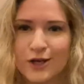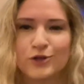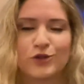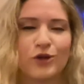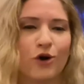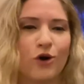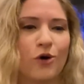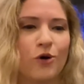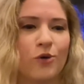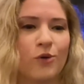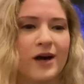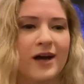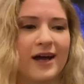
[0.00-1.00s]

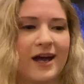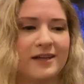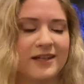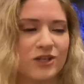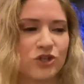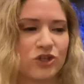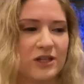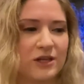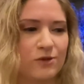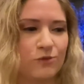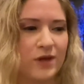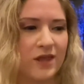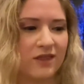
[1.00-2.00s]
So initially
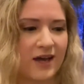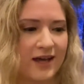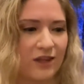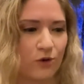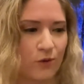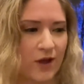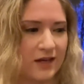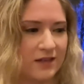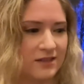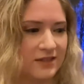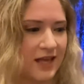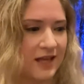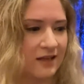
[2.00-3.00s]
with Kylo Ren,
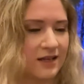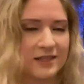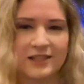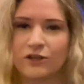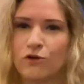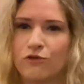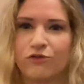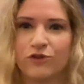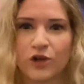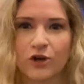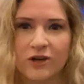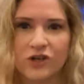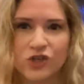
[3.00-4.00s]
he's like, it's a little
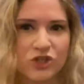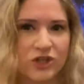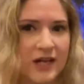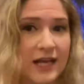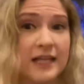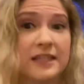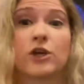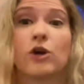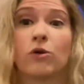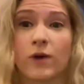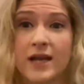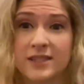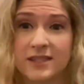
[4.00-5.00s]
flourish, it's
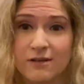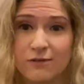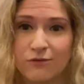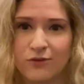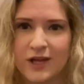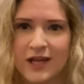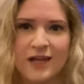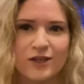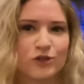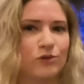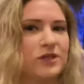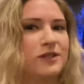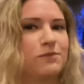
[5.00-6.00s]
aggressive,
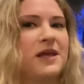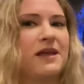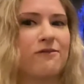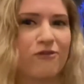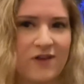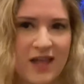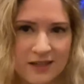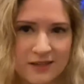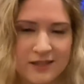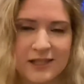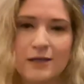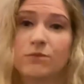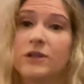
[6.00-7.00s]
so he's being
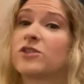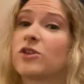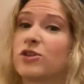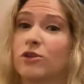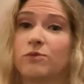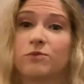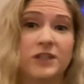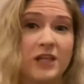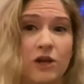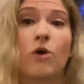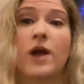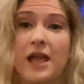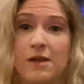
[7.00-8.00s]
fancy, but he's also, you
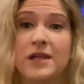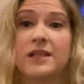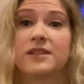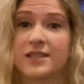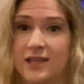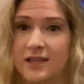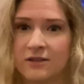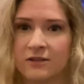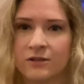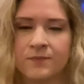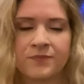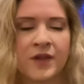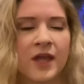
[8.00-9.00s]
know, aiming to
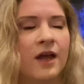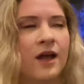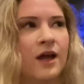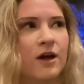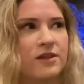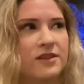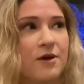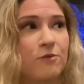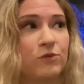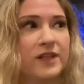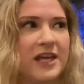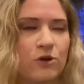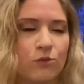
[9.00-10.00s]
kill.
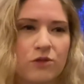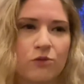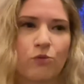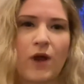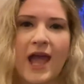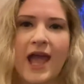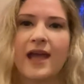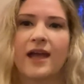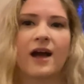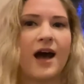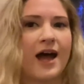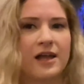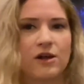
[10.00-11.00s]
Then later with
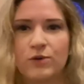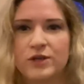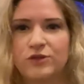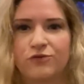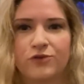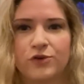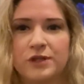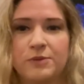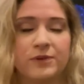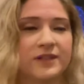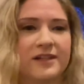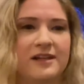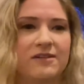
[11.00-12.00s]
Rey, I always fully
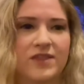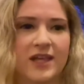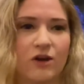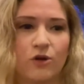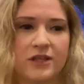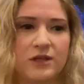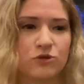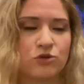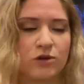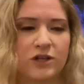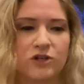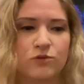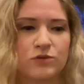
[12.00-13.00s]
believed that all he was
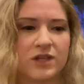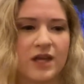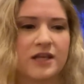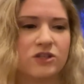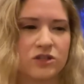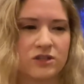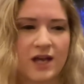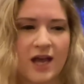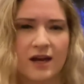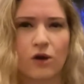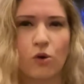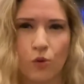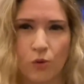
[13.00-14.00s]
trying to do was like just kind
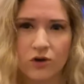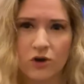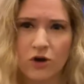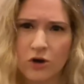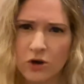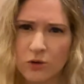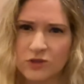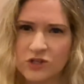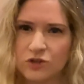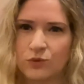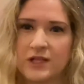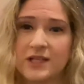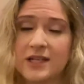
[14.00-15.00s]
of corner her, which
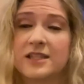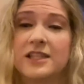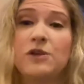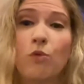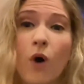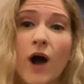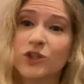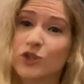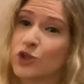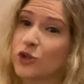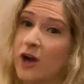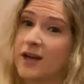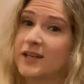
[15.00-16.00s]
is what he did because he wants
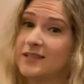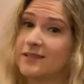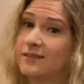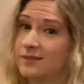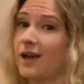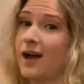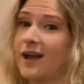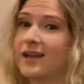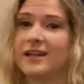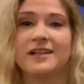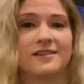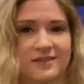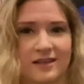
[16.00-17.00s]
her on his side. And
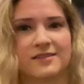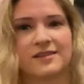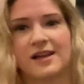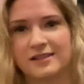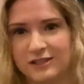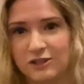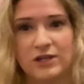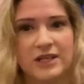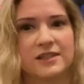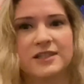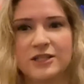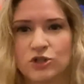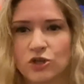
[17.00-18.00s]
he says, you need a
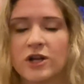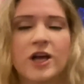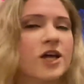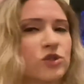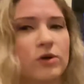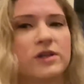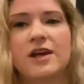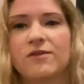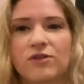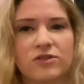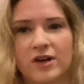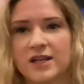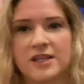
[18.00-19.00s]
teacher. So I
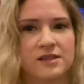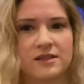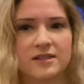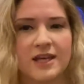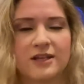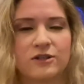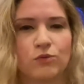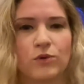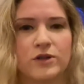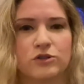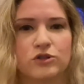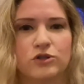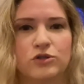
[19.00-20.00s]
never thought his intent
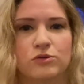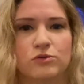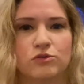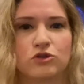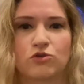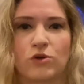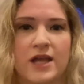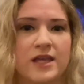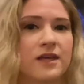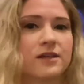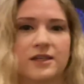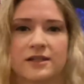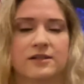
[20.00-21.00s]
was to
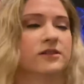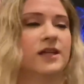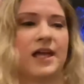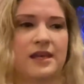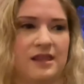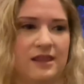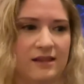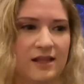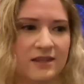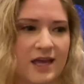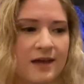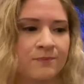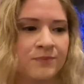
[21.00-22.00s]
strike, kill, anything like that.